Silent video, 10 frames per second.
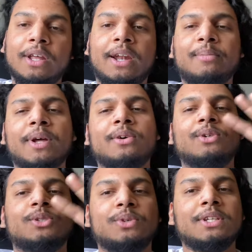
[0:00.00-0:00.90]
And I'm not
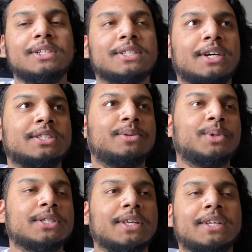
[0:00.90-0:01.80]
going to really discuss it
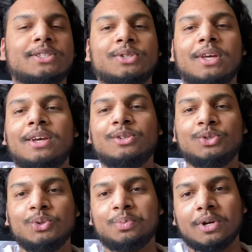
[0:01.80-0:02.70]
because it gets
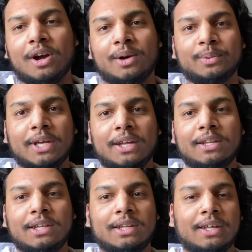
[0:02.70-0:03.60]
super
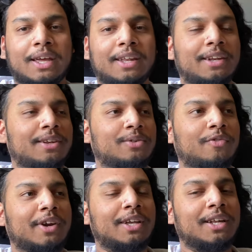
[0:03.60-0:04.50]
complicated and
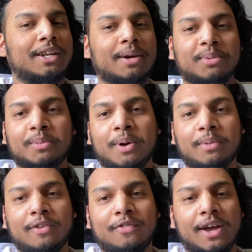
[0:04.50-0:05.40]
very in-depth about
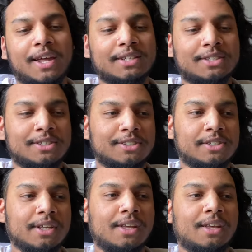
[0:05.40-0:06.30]
my
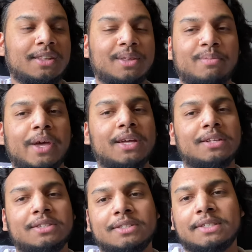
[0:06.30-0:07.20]
finances, the
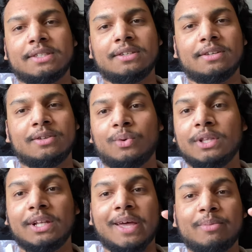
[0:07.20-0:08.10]
Benz,
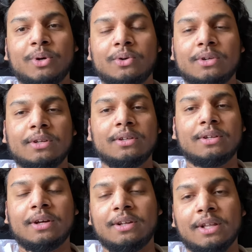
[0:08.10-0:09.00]
what the
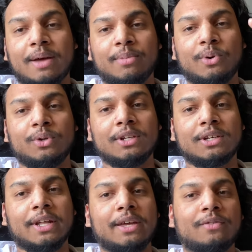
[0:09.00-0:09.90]
Lambo would
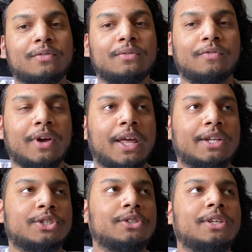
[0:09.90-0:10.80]
look like
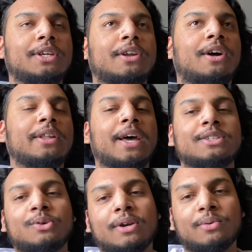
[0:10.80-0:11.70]
financially and all
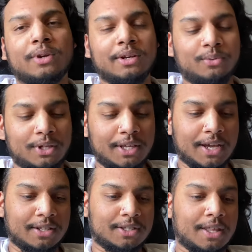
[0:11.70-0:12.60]
that. So I don't want to really
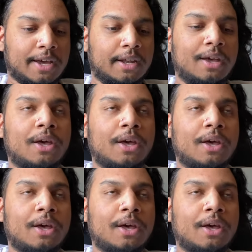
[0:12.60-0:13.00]
get into that.